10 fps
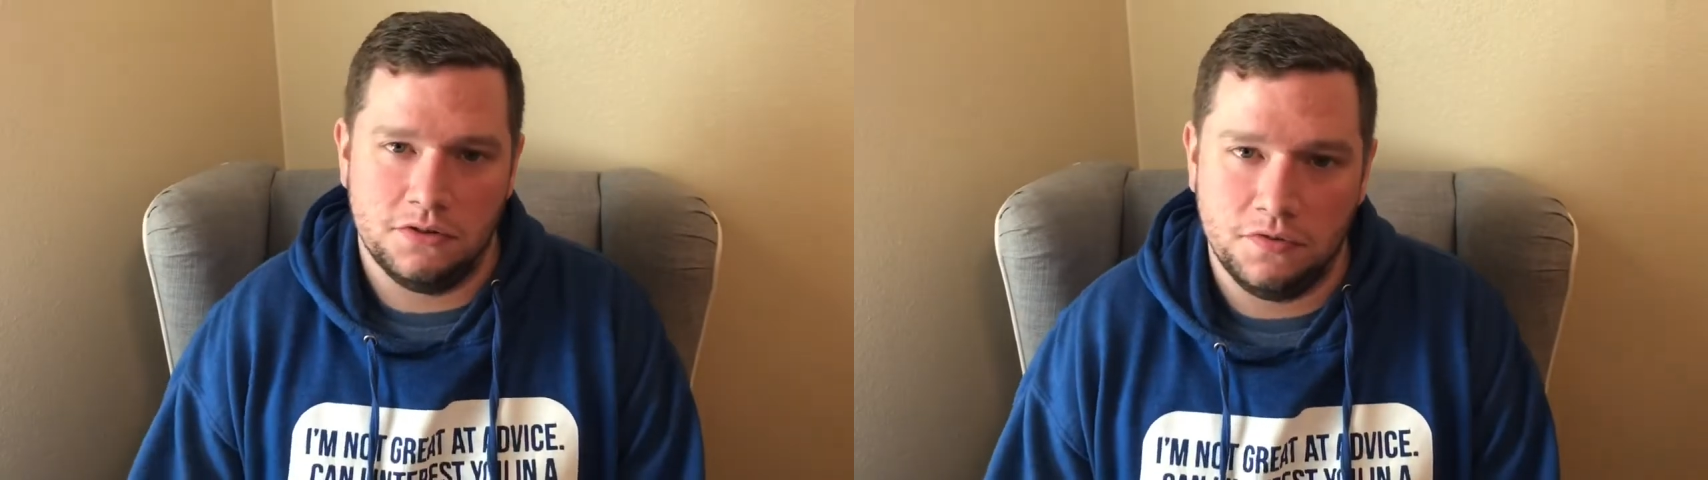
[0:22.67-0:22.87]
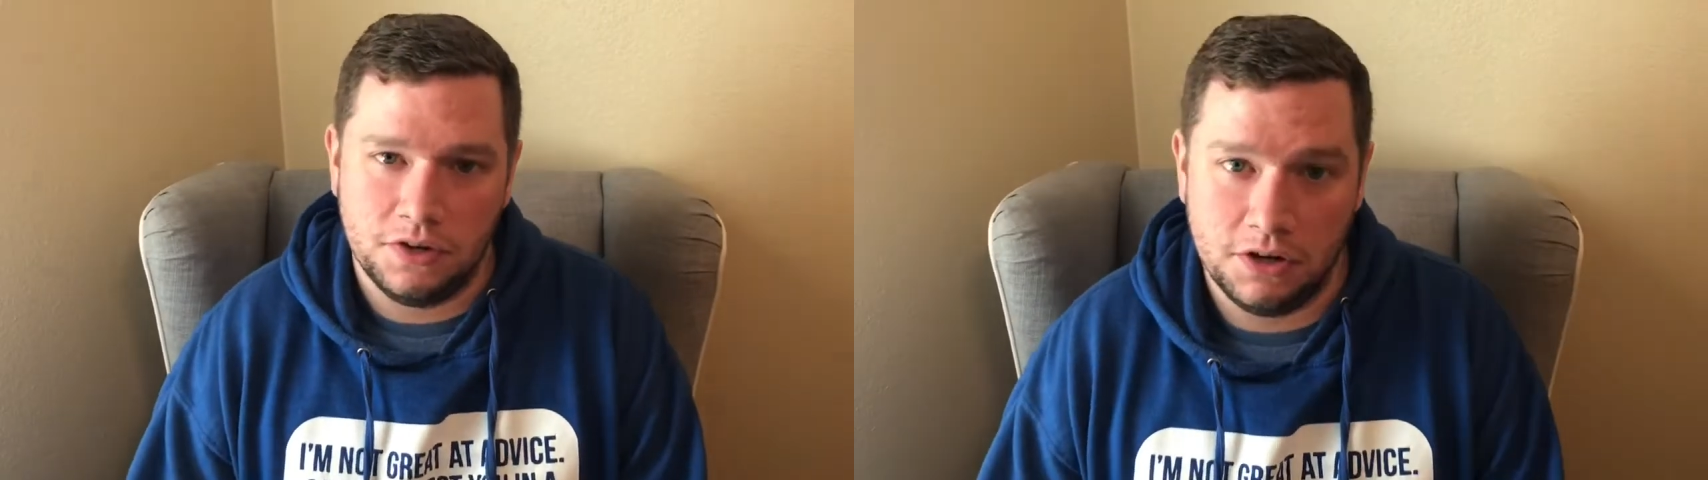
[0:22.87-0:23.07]

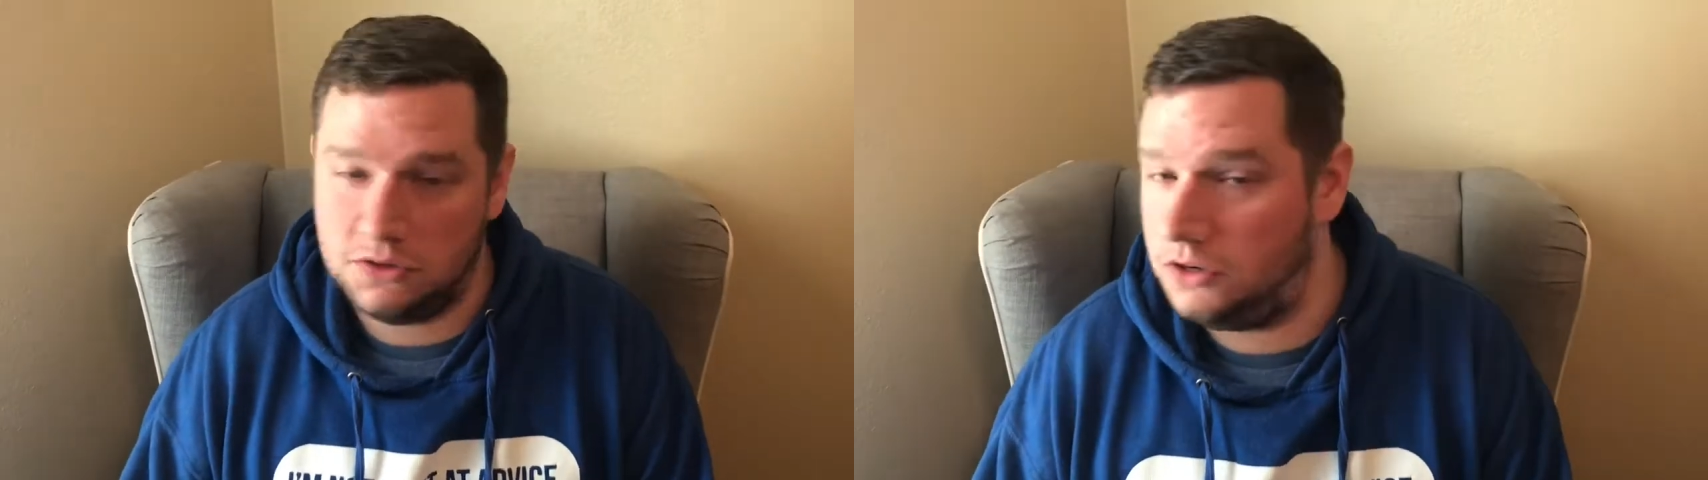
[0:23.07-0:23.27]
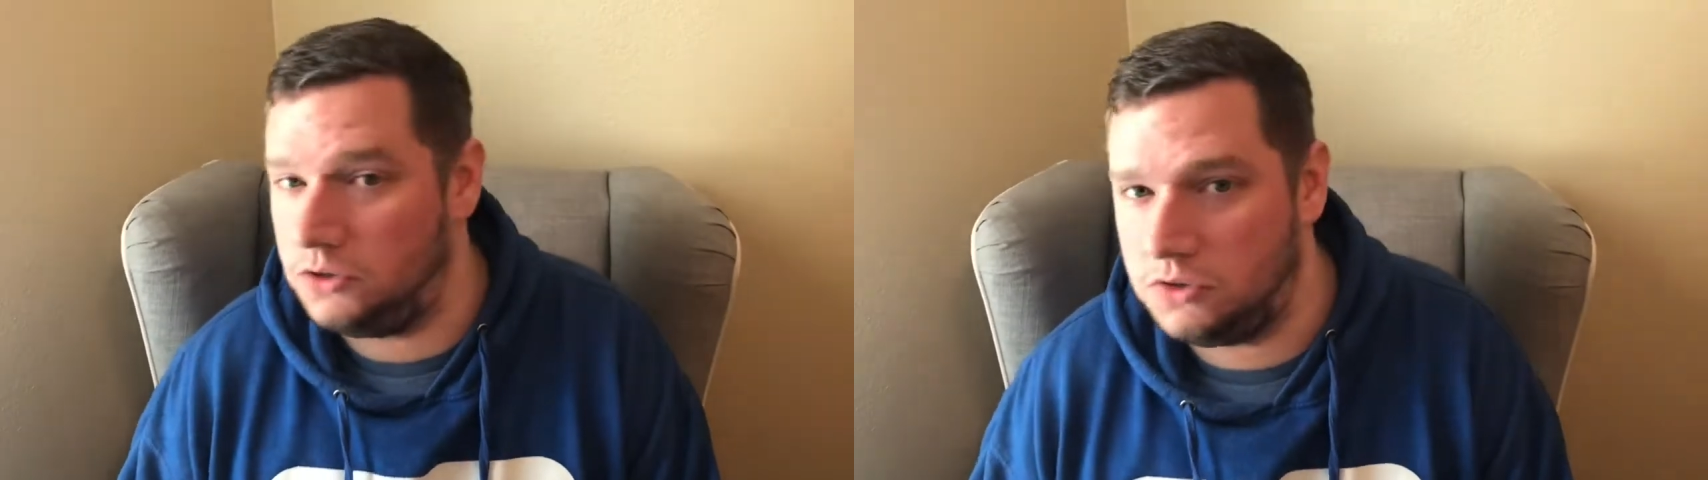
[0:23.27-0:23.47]
videos
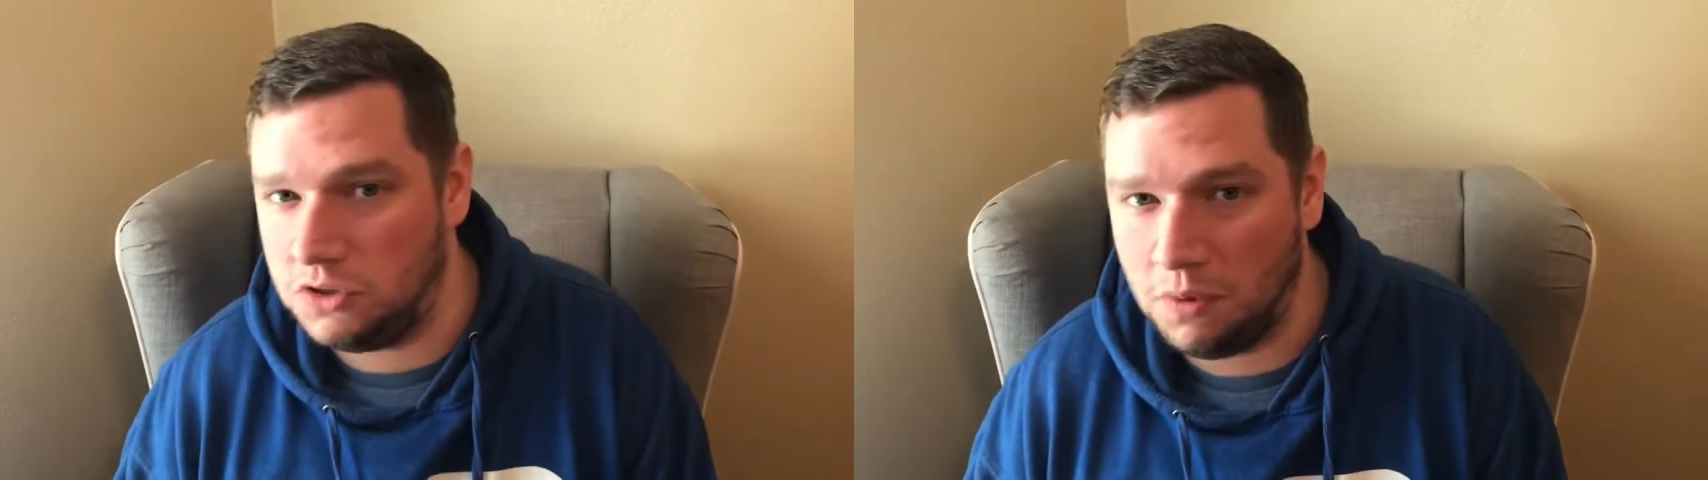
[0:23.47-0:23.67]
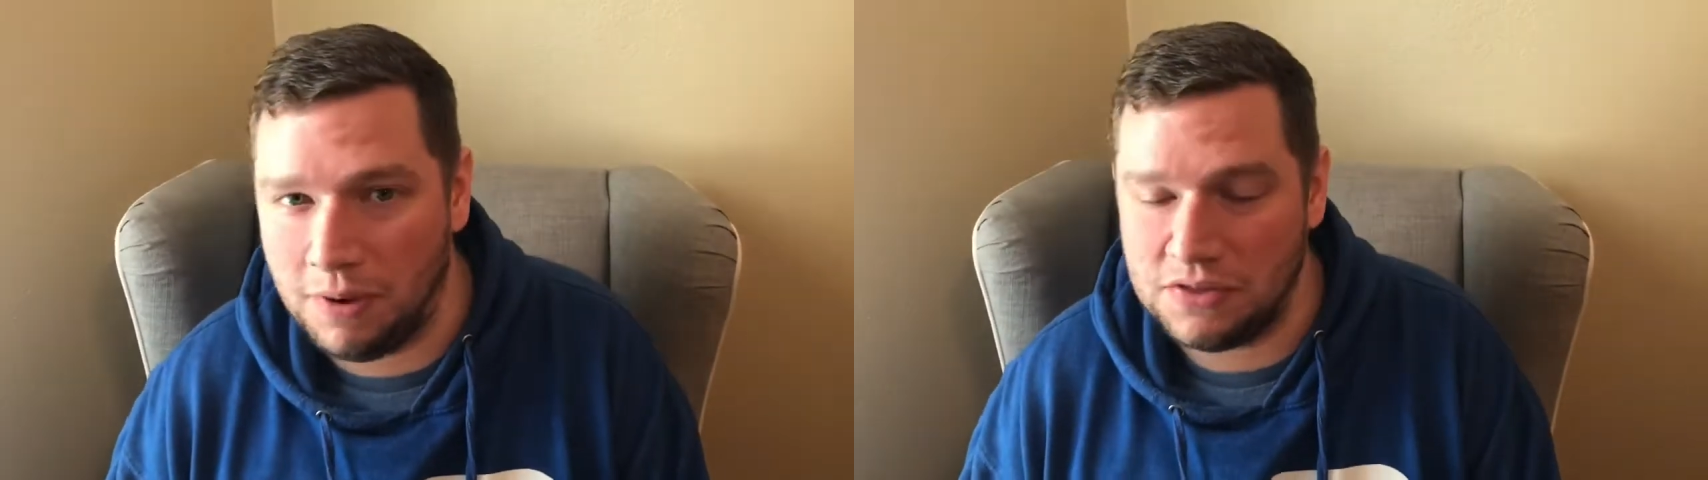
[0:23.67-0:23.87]
on YouTube
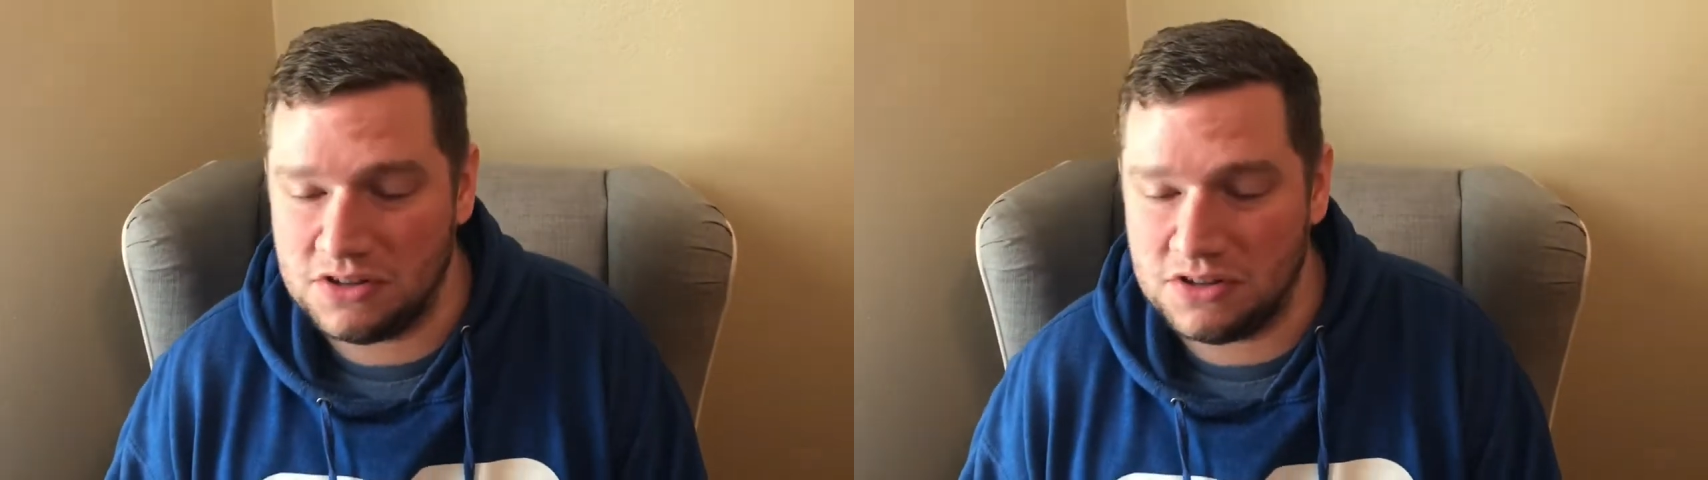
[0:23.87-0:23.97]
about this